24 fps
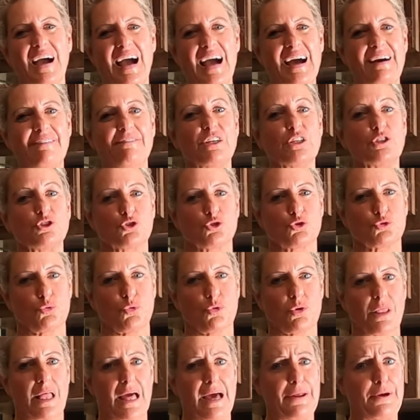five is
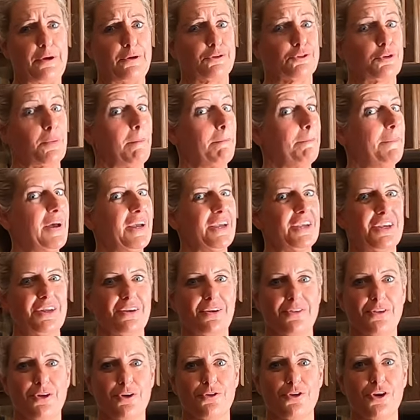drawer liners, but
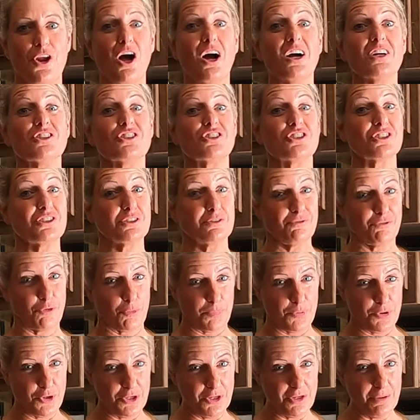they're not just
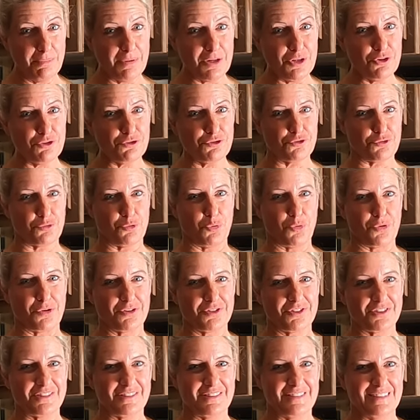for putting them in your
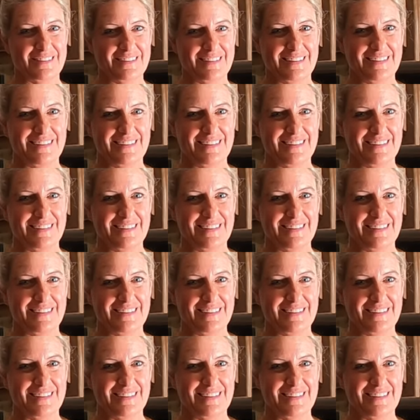drawers.